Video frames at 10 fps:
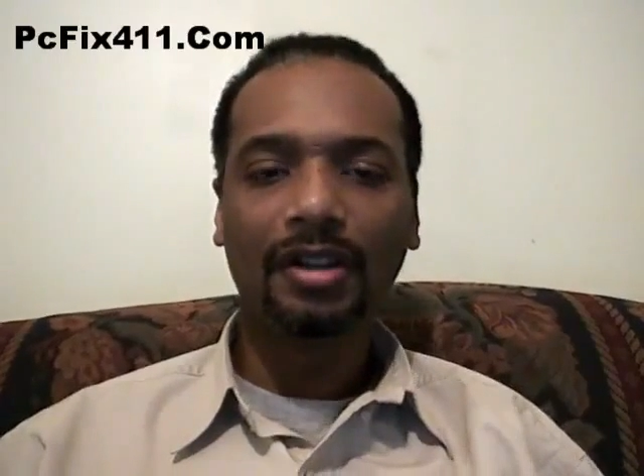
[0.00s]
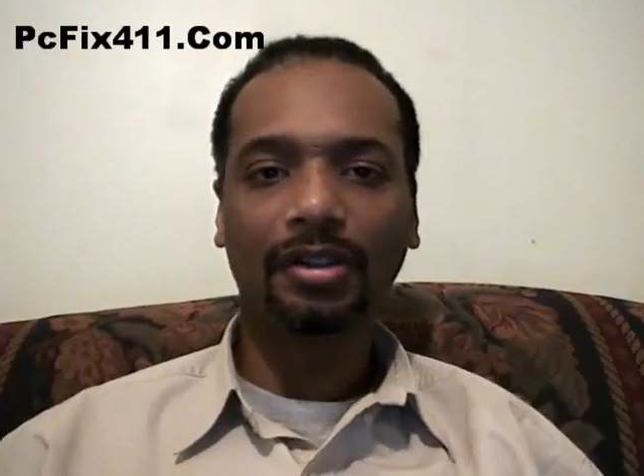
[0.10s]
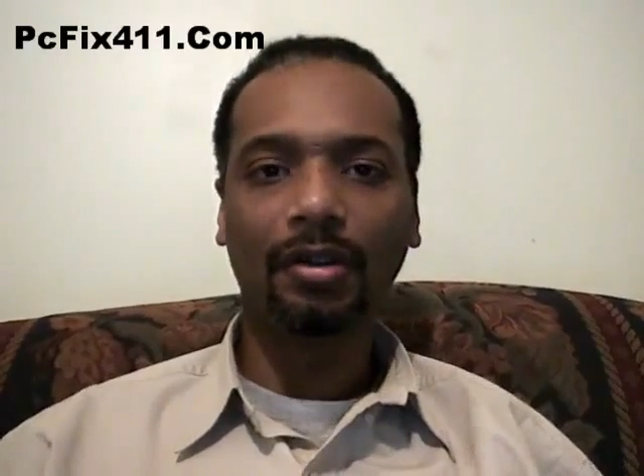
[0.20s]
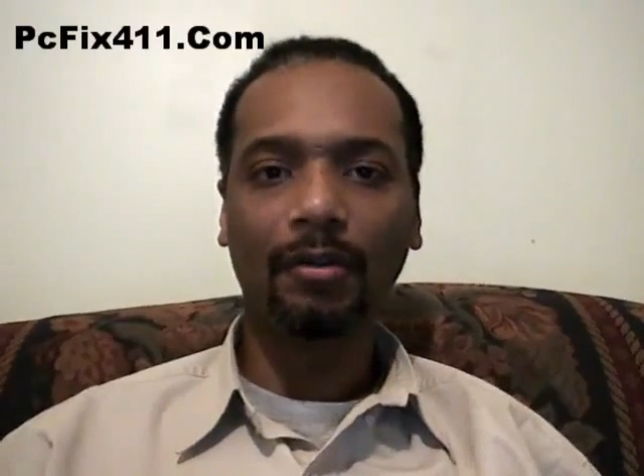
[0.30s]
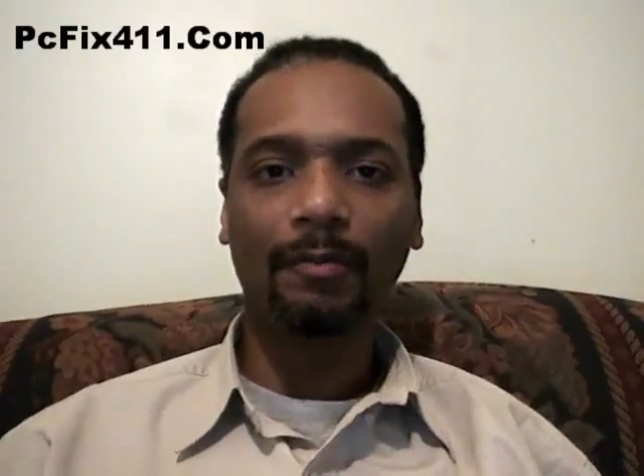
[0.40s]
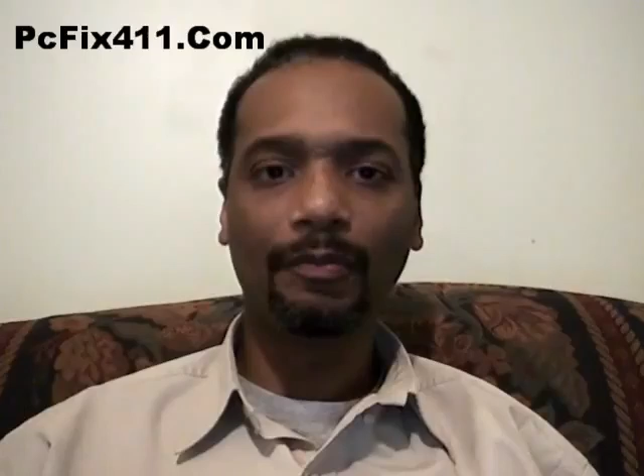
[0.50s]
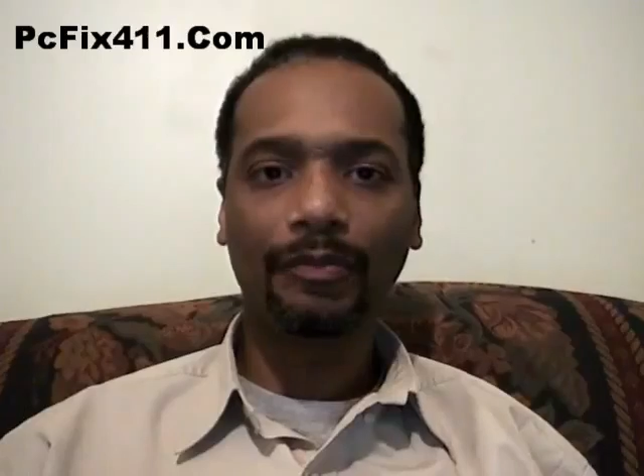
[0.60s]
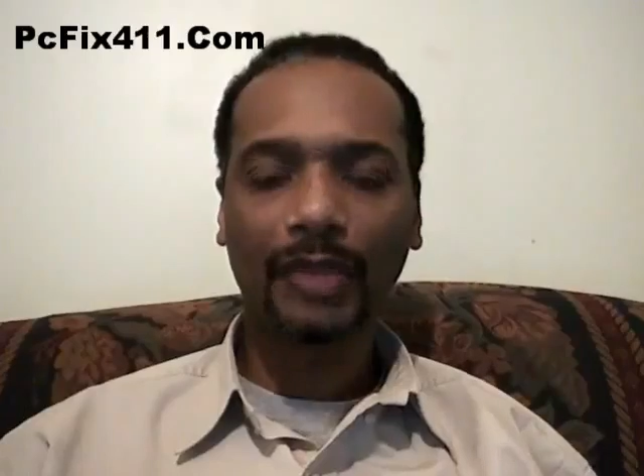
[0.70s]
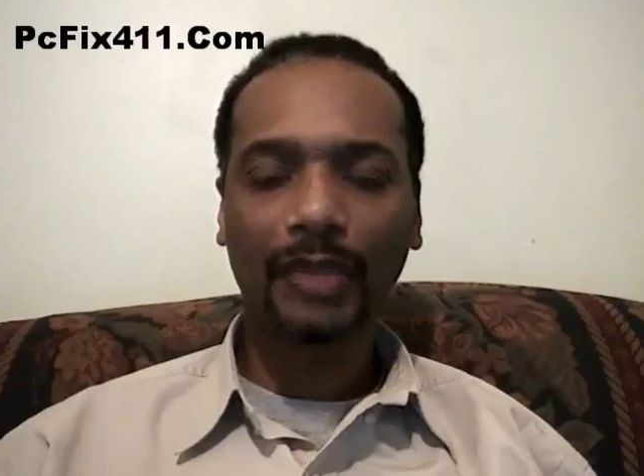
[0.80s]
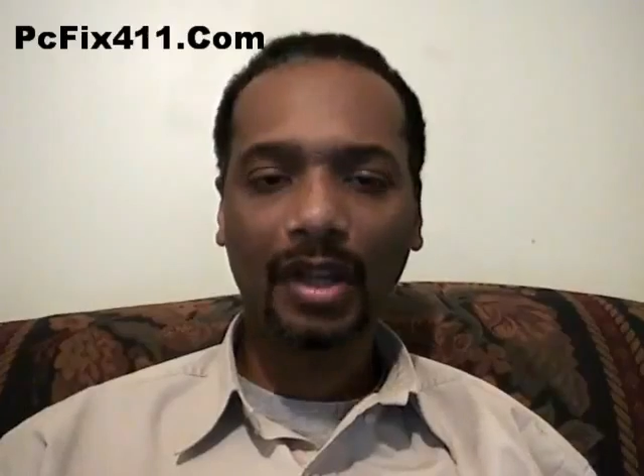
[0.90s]
So
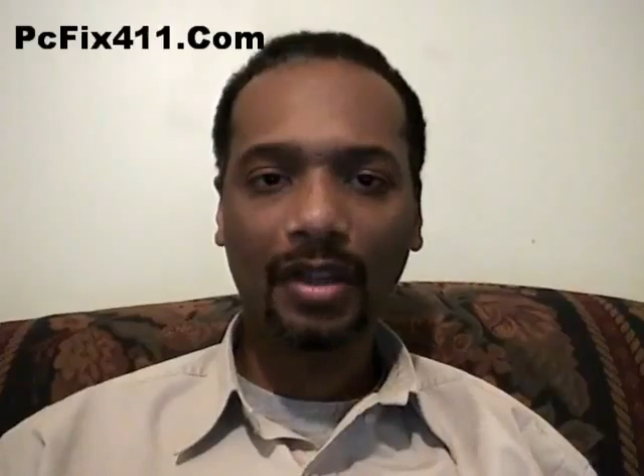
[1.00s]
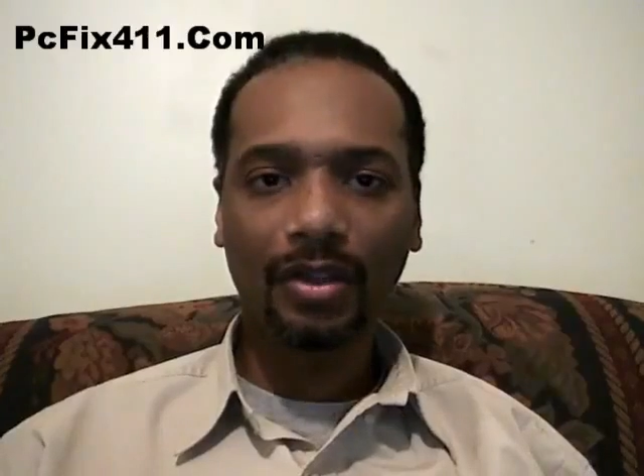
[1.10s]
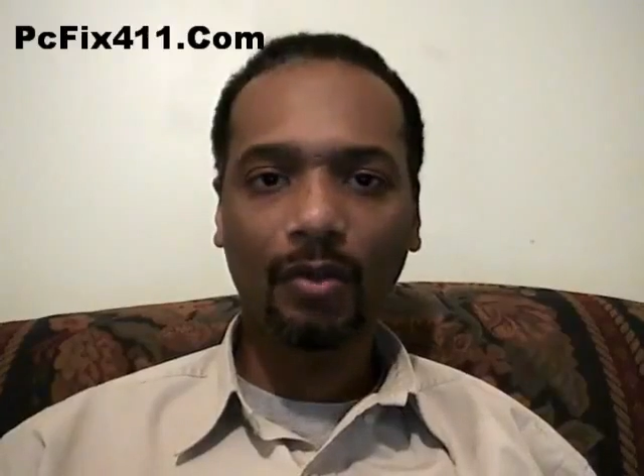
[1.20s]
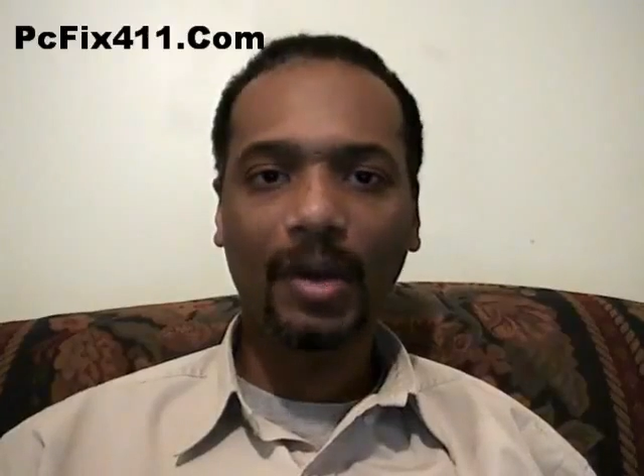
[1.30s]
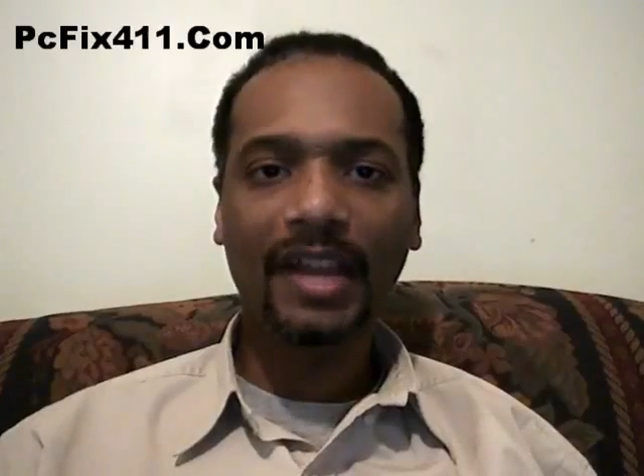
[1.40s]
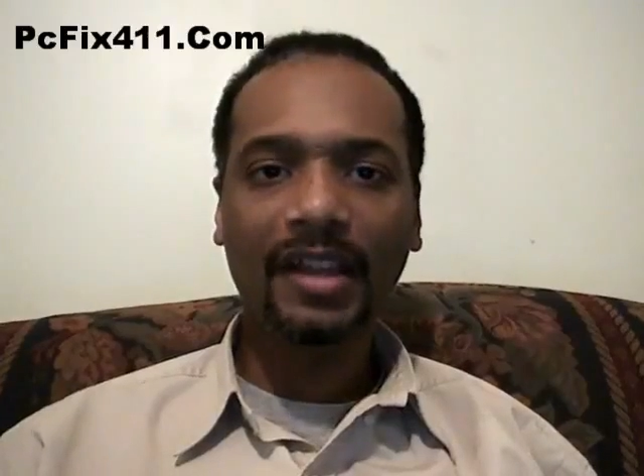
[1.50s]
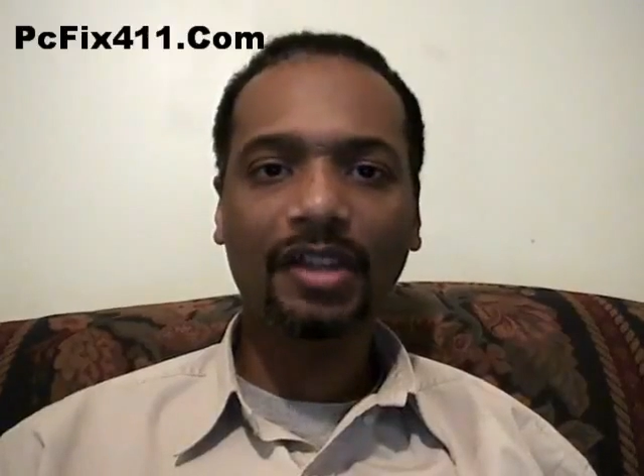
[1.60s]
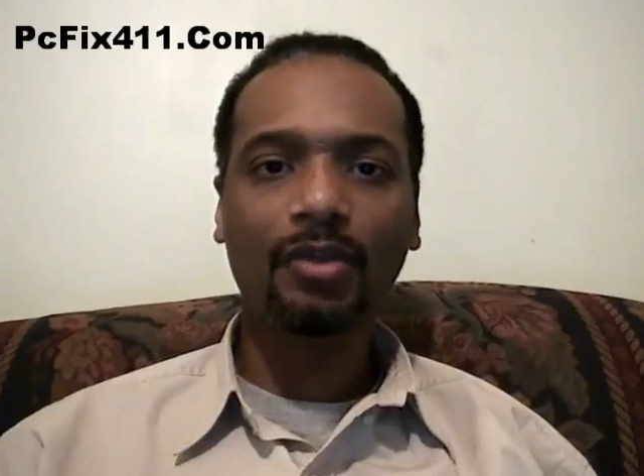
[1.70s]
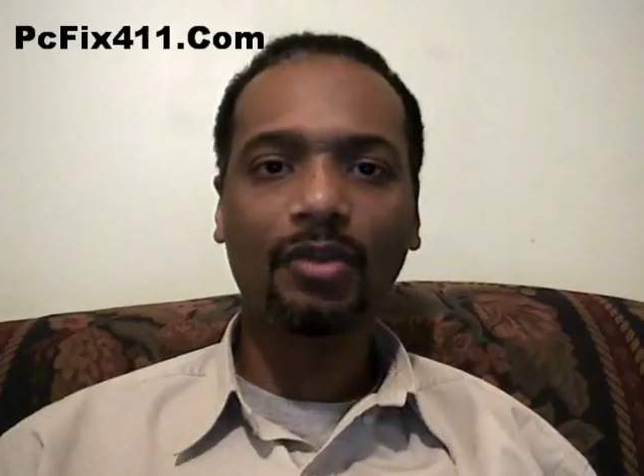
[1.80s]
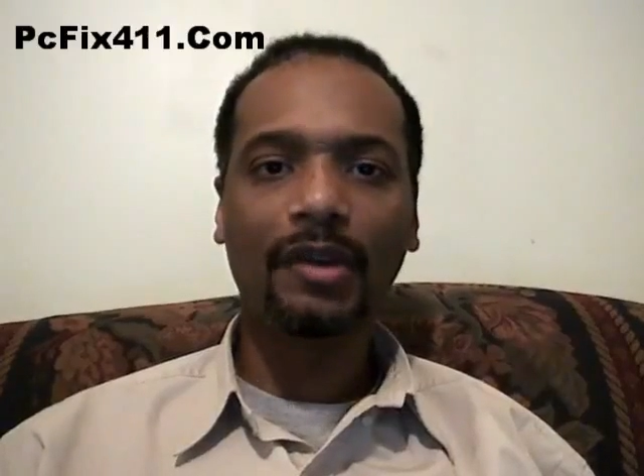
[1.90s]
the way
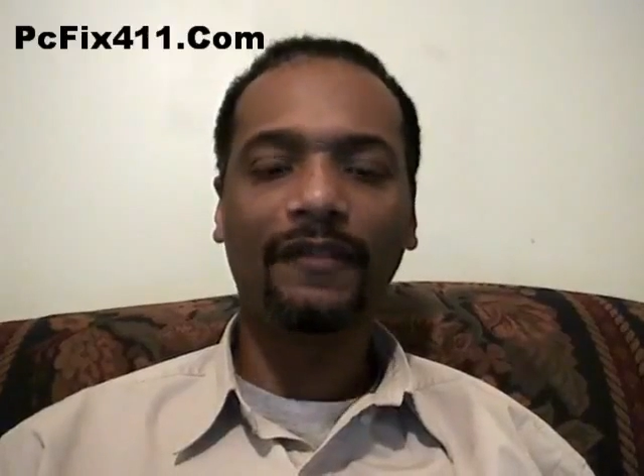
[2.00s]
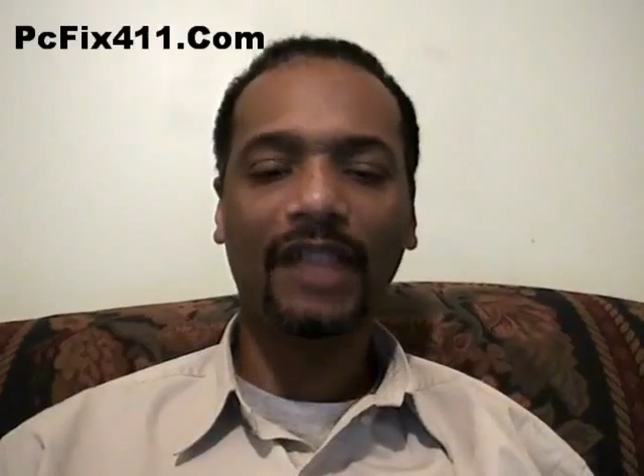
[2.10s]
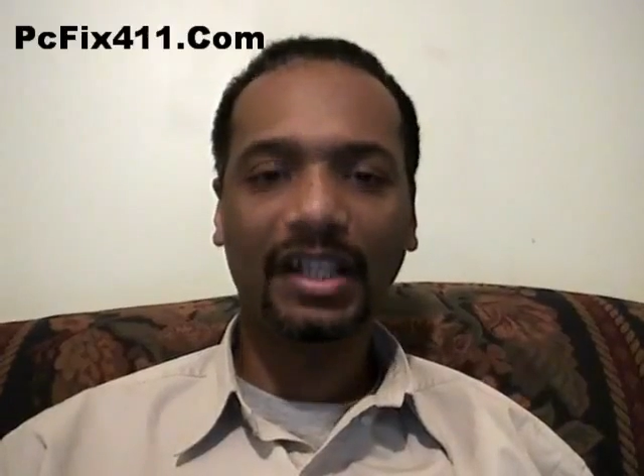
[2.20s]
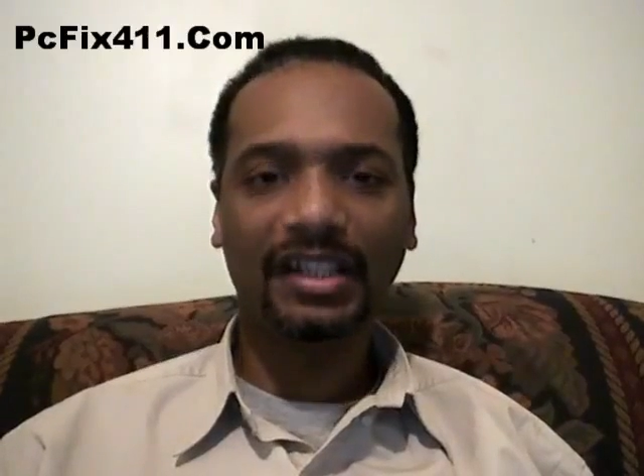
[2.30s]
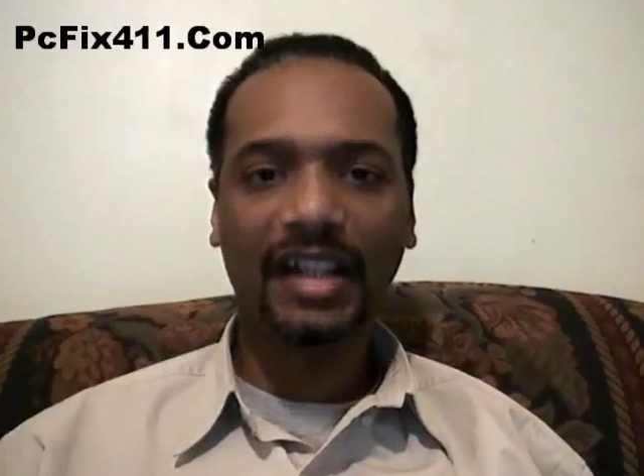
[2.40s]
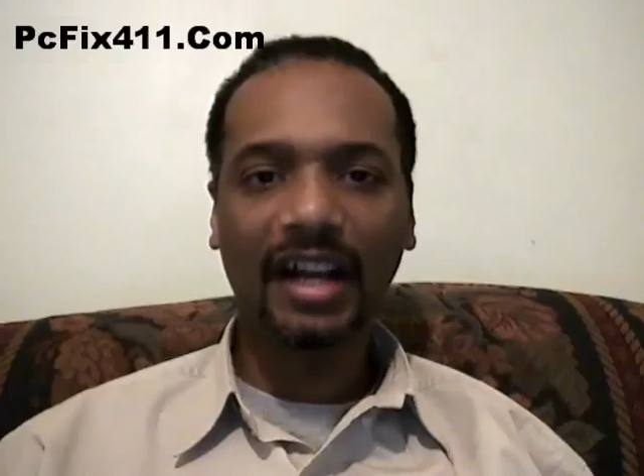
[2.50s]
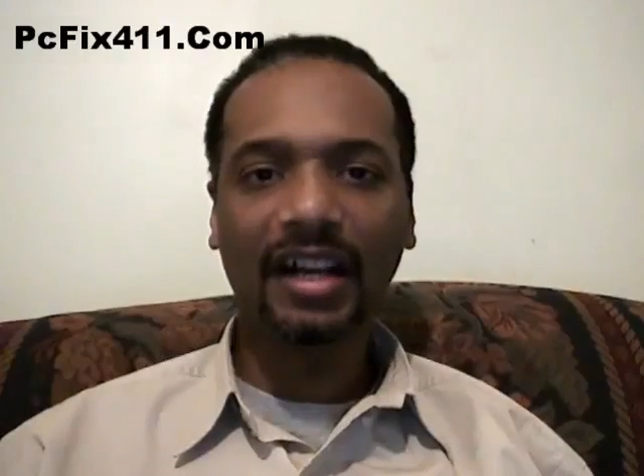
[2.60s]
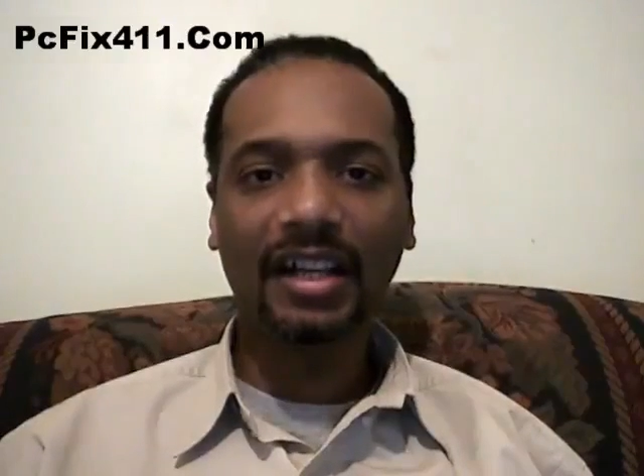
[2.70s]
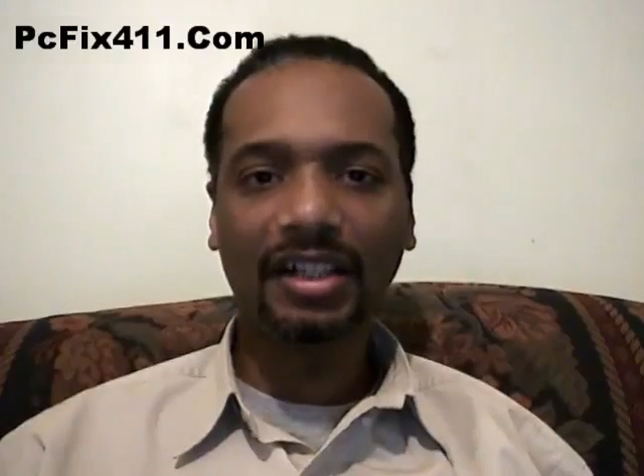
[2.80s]
that you would fix that